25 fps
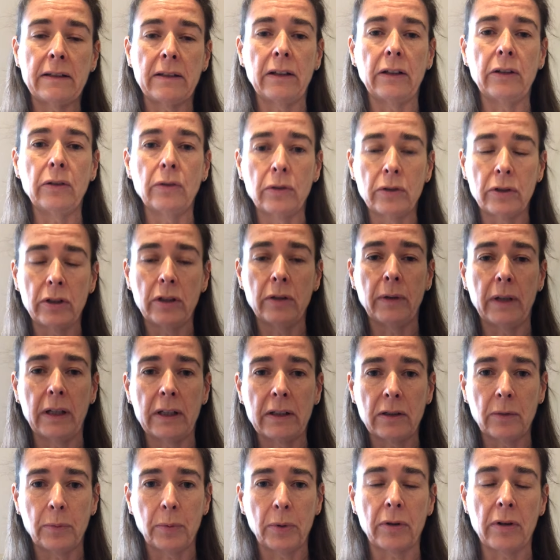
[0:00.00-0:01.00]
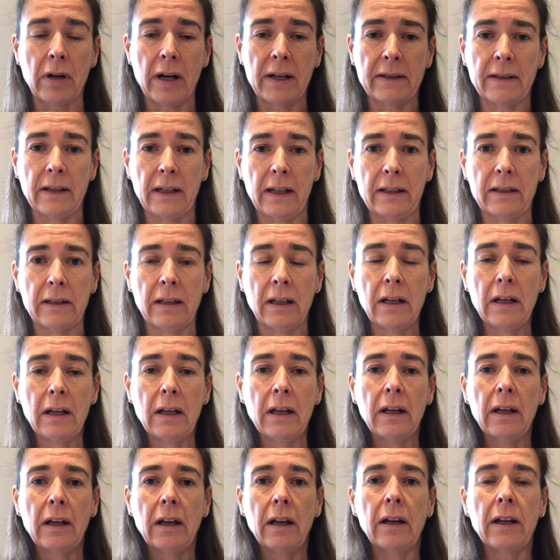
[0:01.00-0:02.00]
that you're doing to progress it.
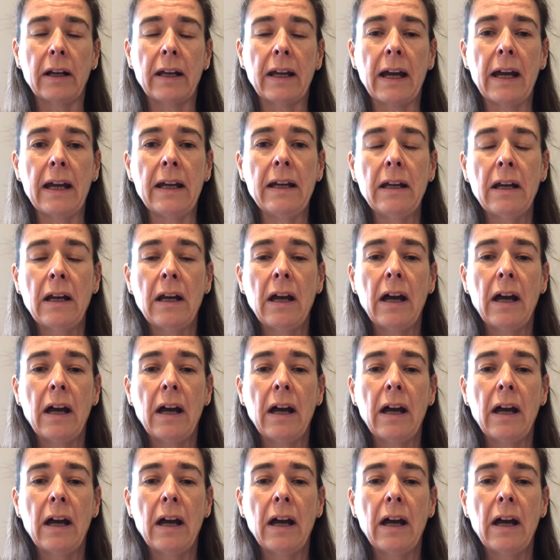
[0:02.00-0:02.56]
Okay,